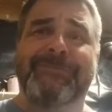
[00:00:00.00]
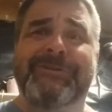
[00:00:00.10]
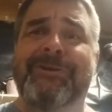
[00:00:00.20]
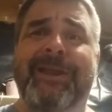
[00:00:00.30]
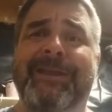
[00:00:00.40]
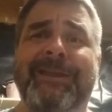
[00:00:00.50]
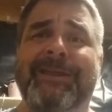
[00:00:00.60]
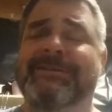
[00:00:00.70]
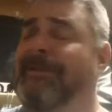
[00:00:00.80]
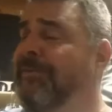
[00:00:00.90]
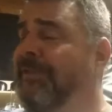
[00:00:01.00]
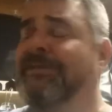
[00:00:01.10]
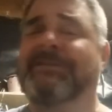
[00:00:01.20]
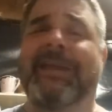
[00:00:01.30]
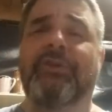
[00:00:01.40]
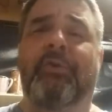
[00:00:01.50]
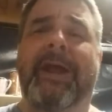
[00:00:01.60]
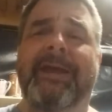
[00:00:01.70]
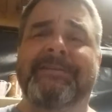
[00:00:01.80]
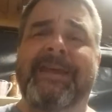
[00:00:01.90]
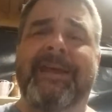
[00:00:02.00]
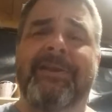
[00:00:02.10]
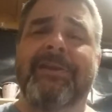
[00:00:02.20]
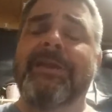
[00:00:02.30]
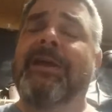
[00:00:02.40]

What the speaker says: so I can get something. This thing dries out.